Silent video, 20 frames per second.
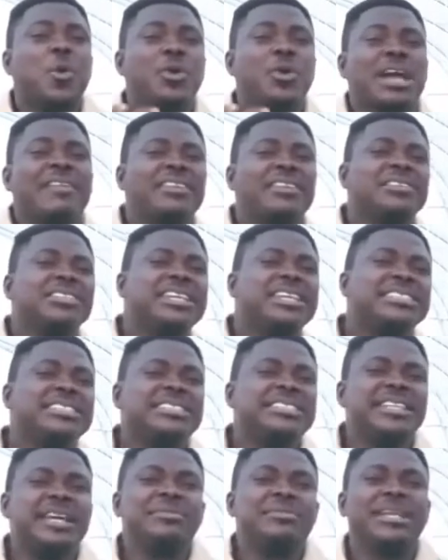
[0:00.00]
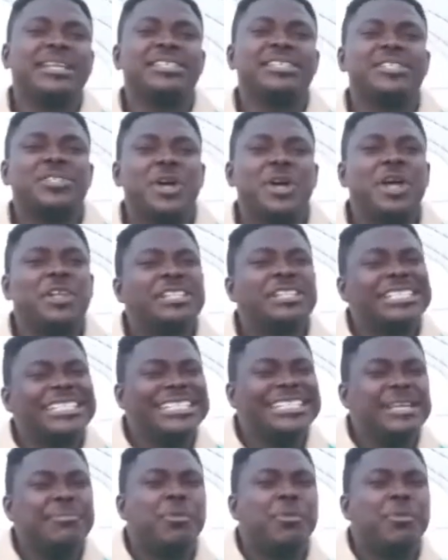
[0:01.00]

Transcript: We have another system that is called